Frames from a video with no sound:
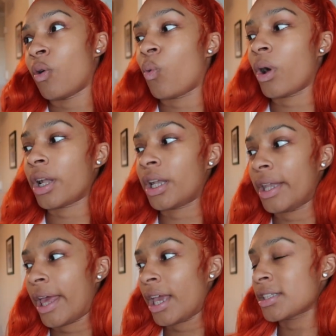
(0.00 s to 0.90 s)
one of the
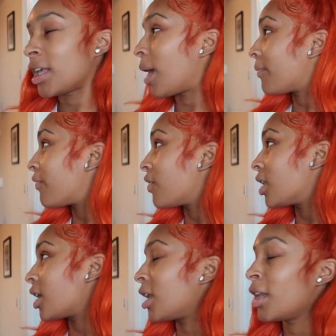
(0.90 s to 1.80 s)
days that I'm
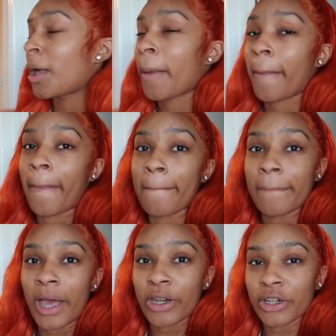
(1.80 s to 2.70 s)
feeling
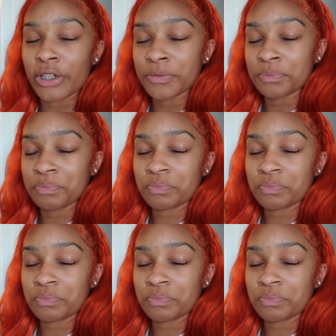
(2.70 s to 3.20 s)
better.